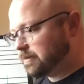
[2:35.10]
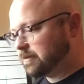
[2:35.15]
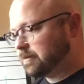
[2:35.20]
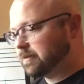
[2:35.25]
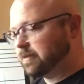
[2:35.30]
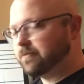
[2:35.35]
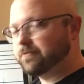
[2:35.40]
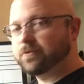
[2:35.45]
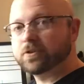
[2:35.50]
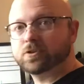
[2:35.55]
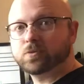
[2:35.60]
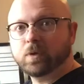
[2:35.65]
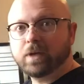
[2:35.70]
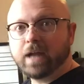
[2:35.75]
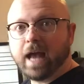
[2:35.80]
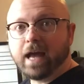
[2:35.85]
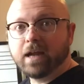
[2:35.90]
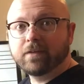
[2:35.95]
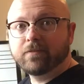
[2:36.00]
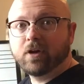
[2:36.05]
the first one
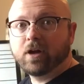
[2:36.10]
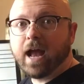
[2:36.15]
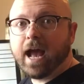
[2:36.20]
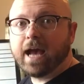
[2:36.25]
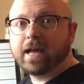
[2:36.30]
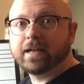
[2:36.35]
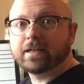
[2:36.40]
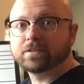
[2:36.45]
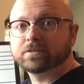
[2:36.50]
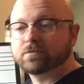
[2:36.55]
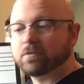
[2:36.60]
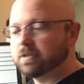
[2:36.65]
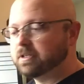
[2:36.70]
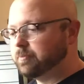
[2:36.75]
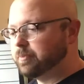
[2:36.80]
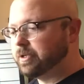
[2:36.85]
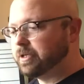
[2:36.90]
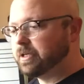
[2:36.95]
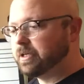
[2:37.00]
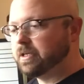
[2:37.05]
out of our hat is going to
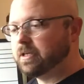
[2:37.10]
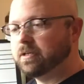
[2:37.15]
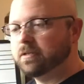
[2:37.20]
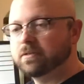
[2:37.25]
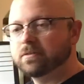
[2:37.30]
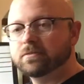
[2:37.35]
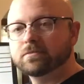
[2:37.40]
be